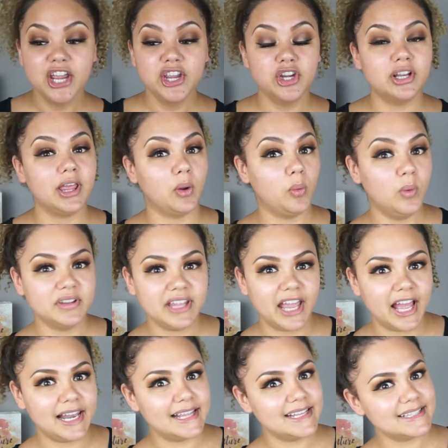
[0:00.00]
You're like, what the
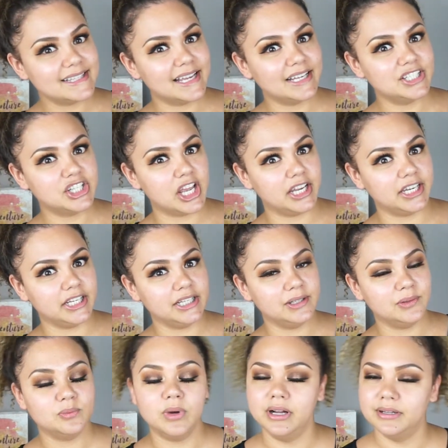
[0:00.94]
hell is that,
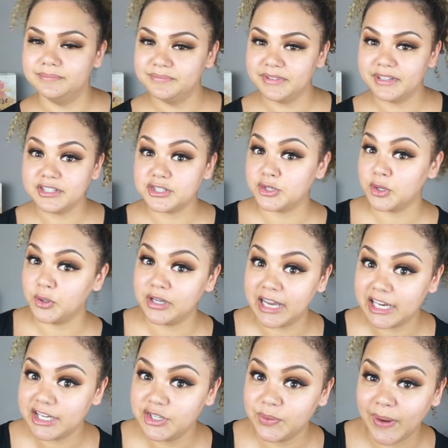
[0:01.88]
Jenny? So
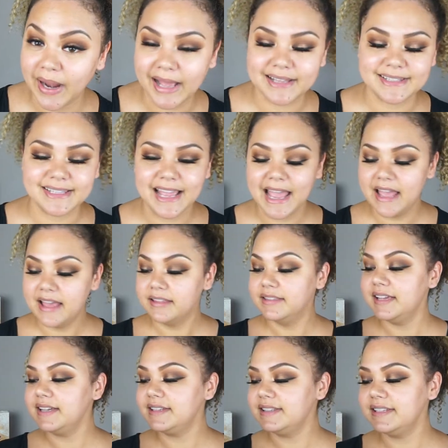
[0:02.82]
glad you asked.
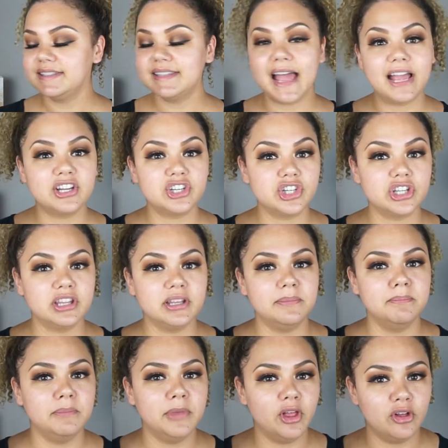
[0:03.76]
This is
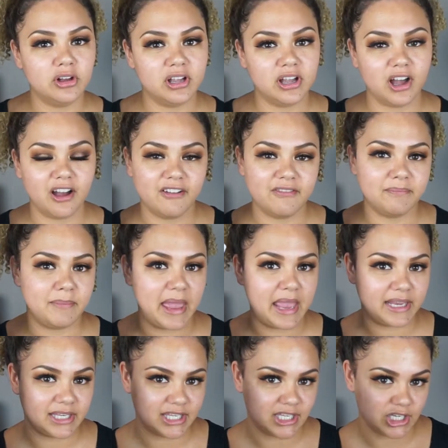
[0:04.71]
actually milk of
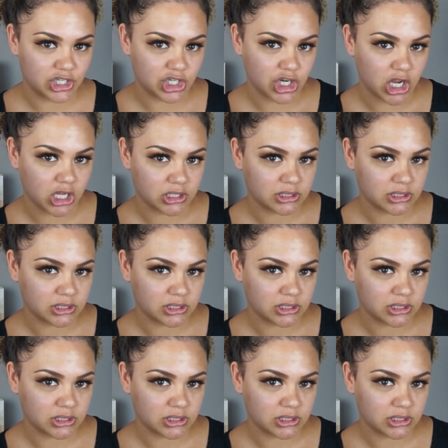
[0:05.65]
magnesia.